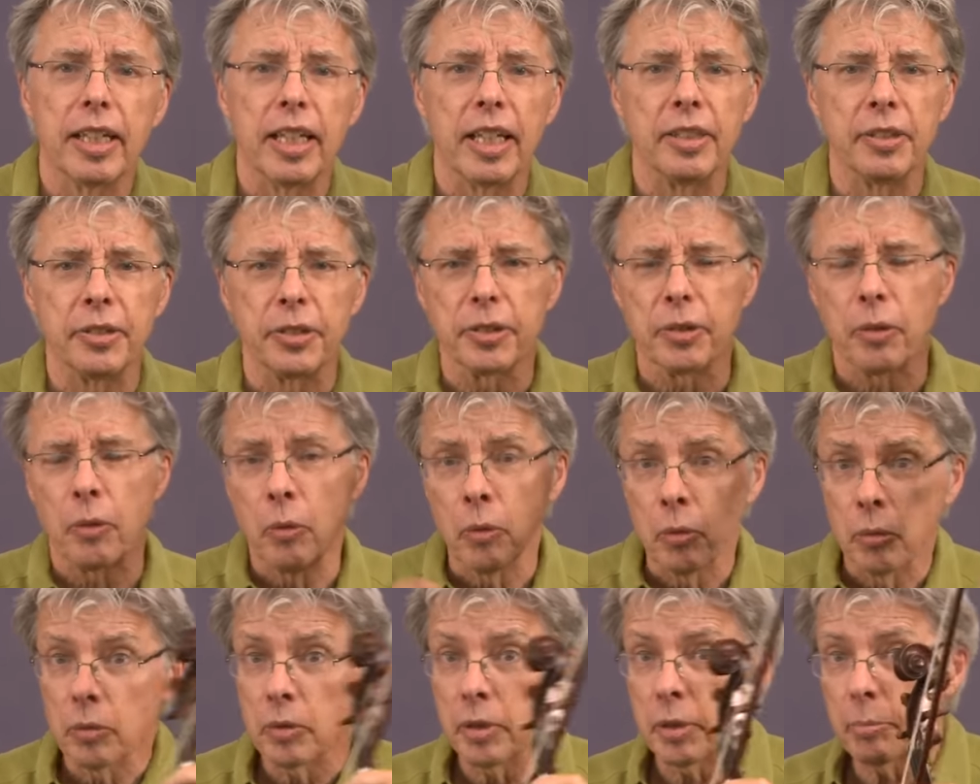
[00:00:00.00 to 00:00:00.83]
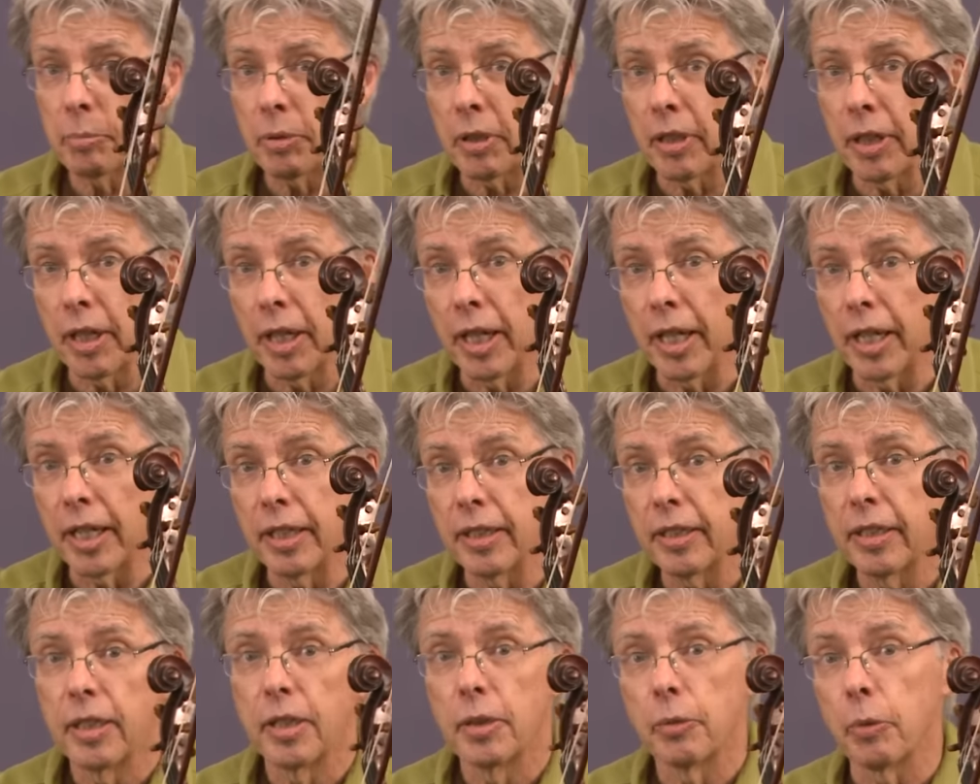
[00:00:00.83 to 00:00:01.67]
and you can only
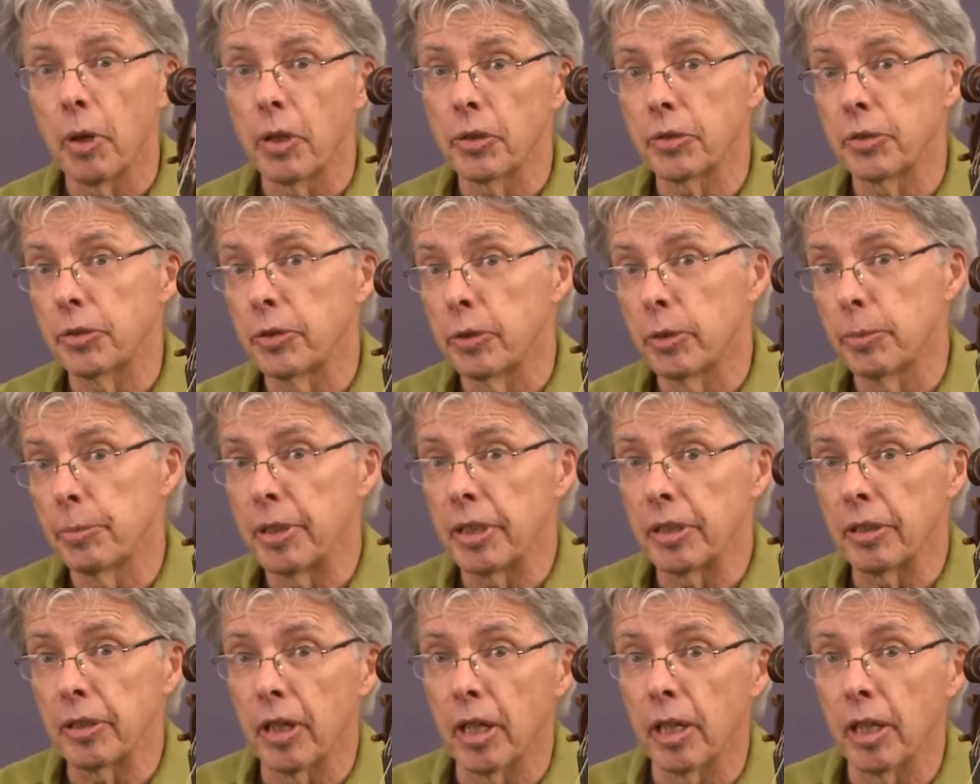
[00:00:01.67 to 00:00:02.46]
play Western European